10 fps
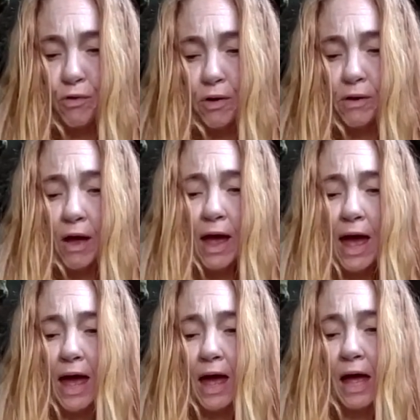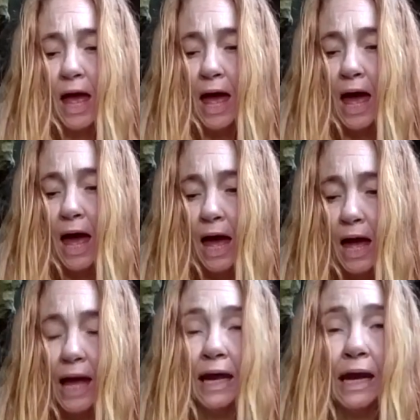through
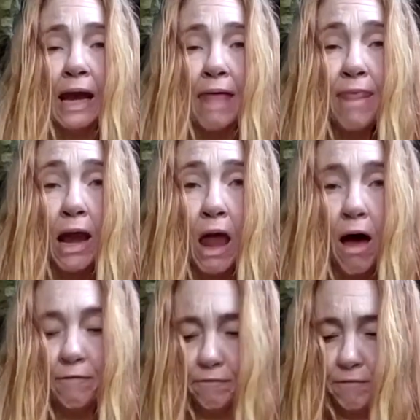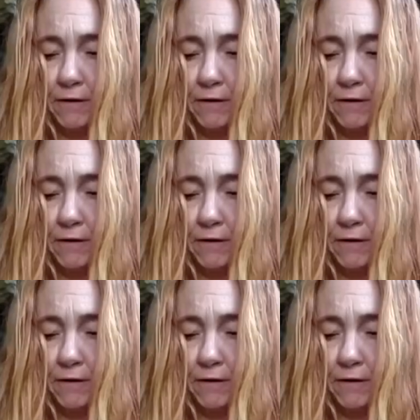in their life.